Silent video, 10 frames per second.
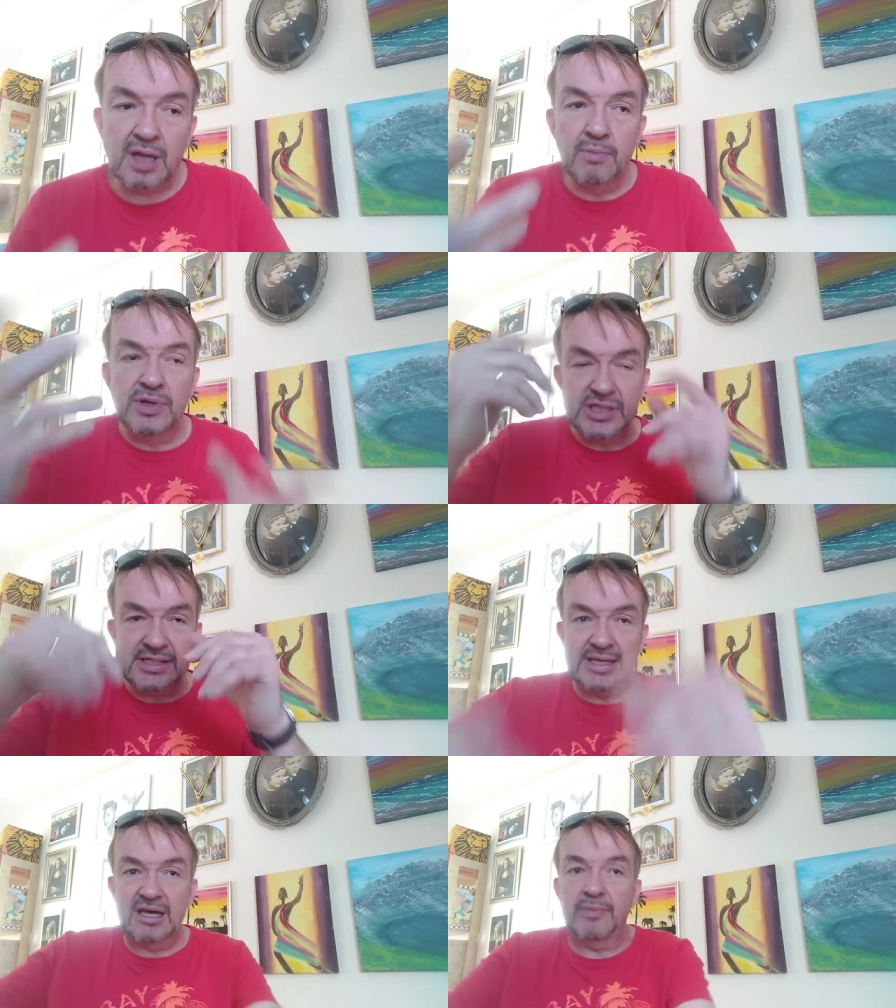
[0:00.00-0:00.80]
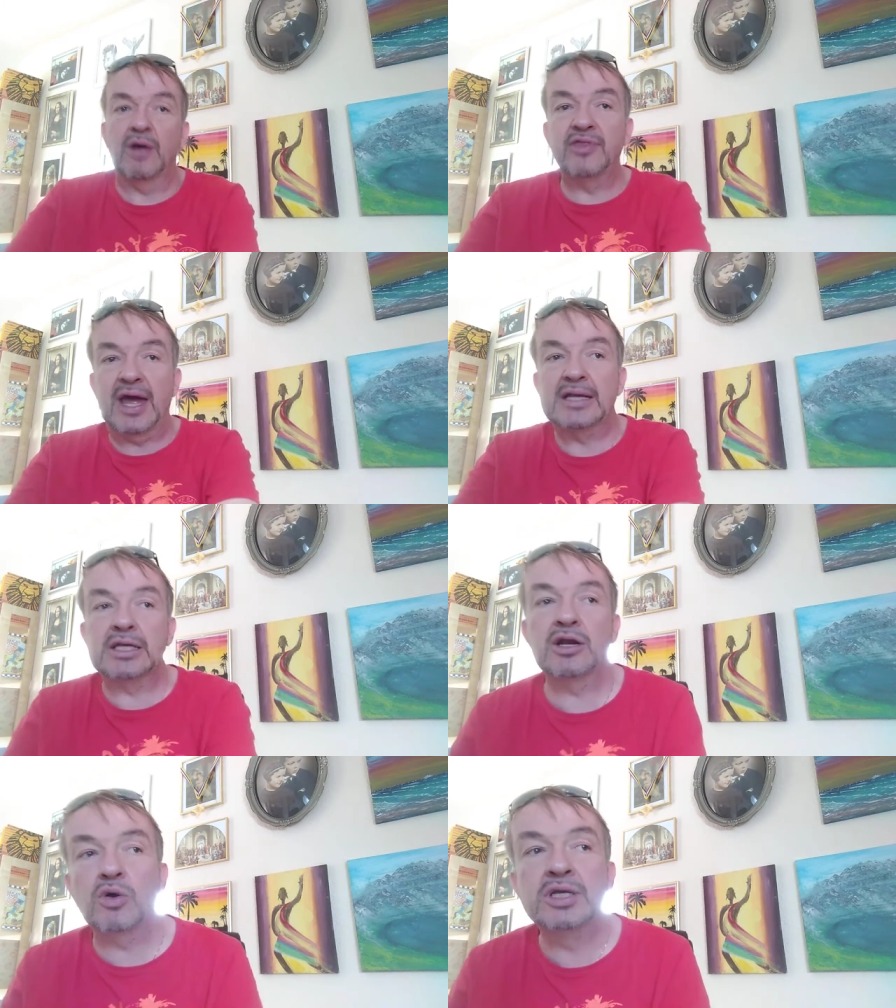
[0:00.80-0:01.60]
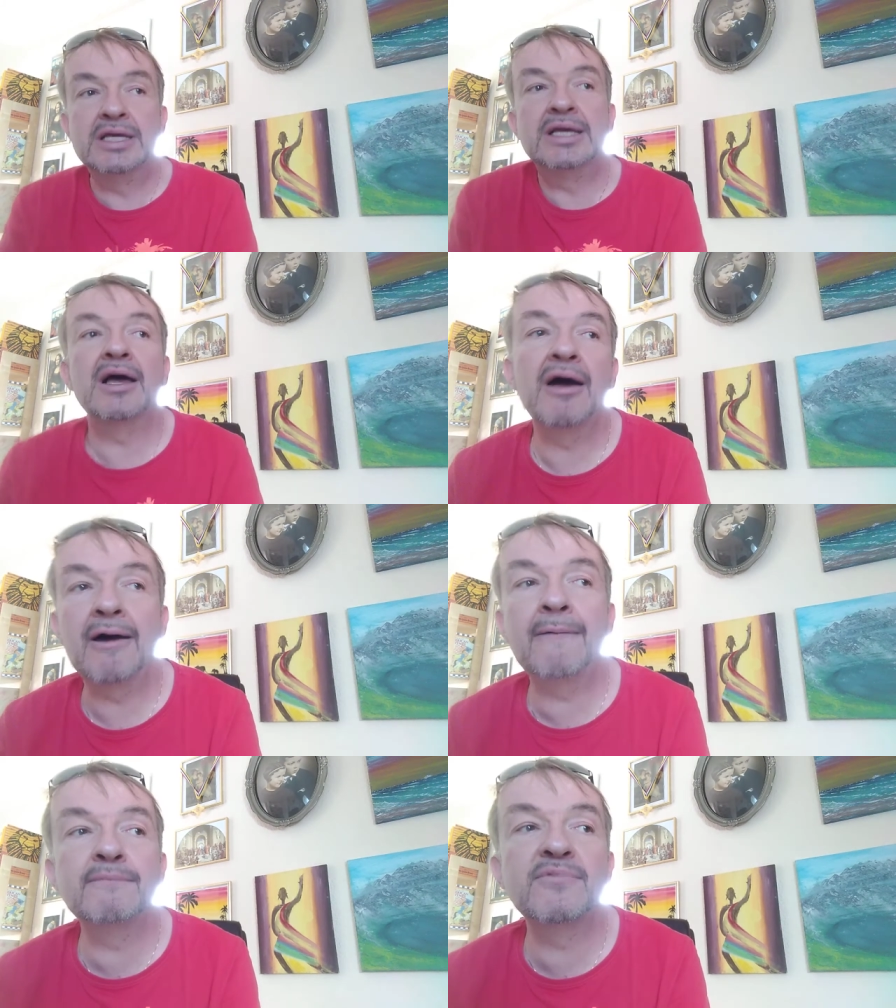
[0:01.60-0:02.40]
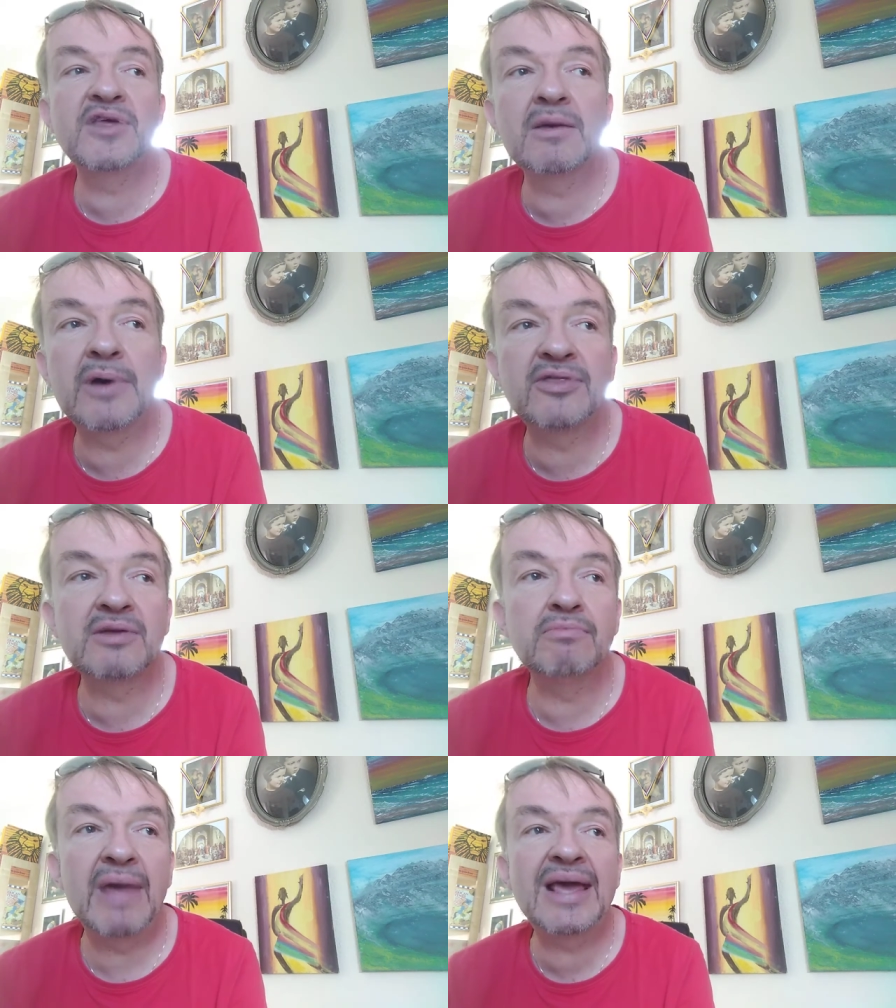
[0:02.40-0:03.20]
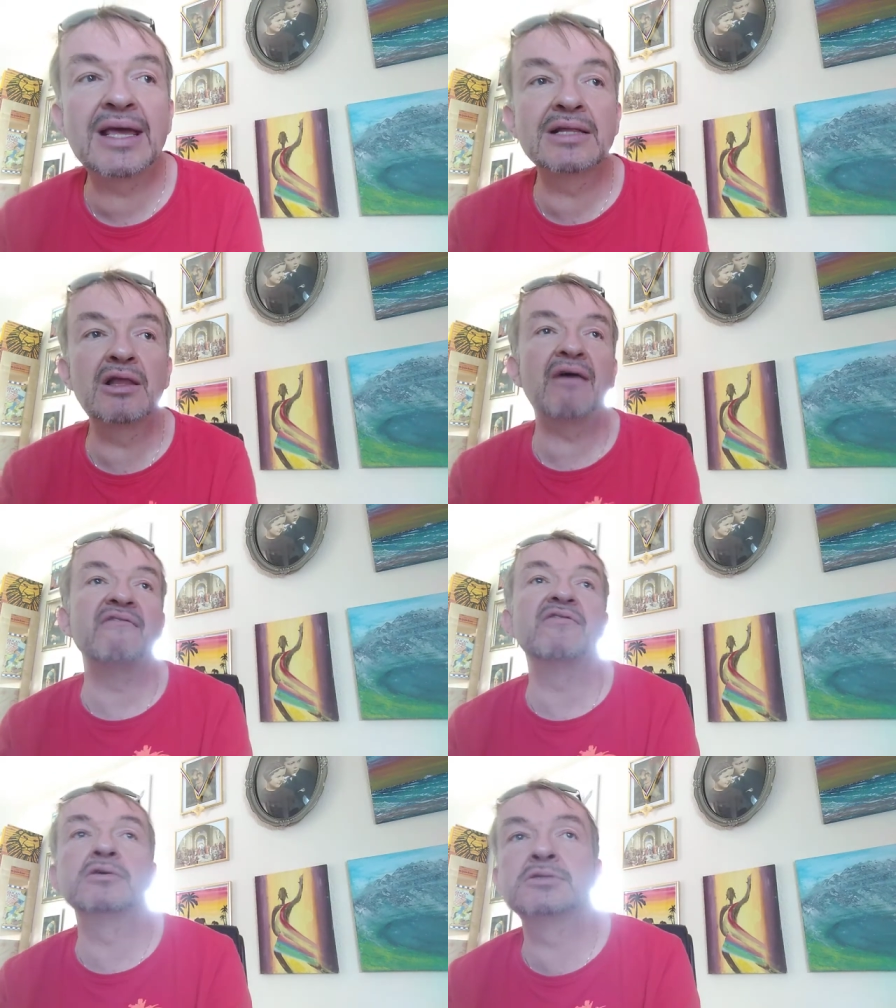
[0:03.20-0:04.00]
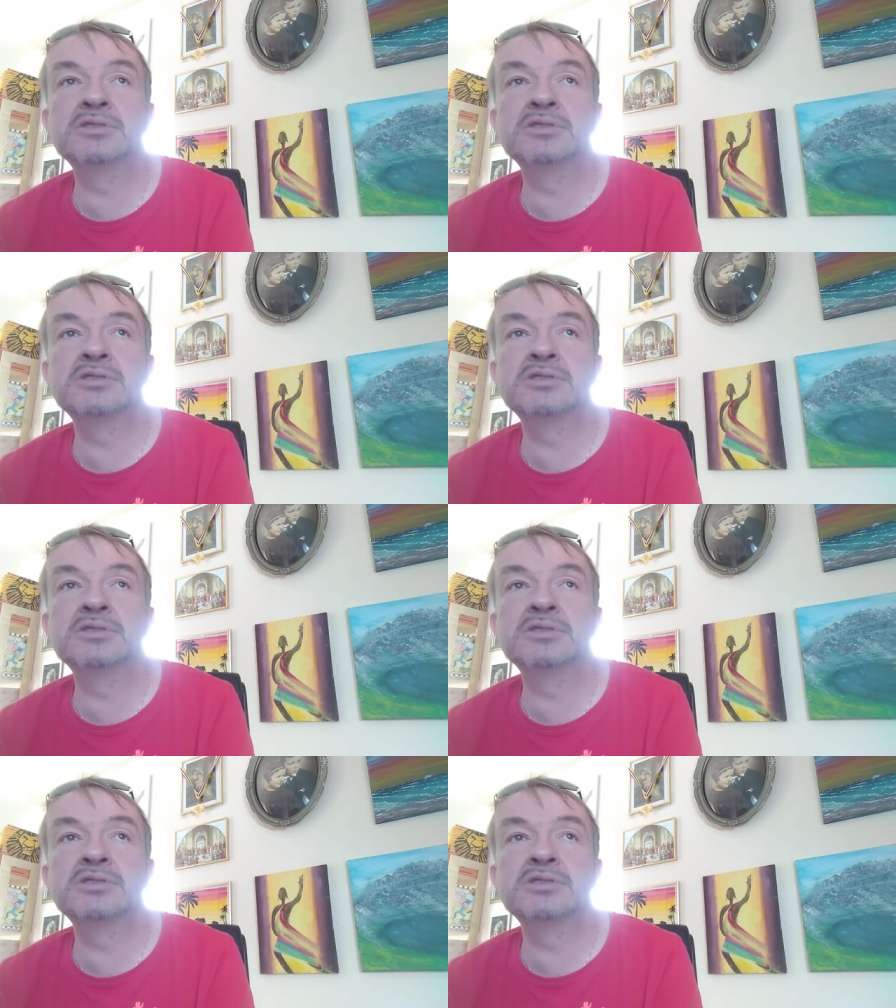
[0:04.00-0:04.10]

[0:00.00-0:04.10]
But just think about that, you know. Um, think about that. Making love,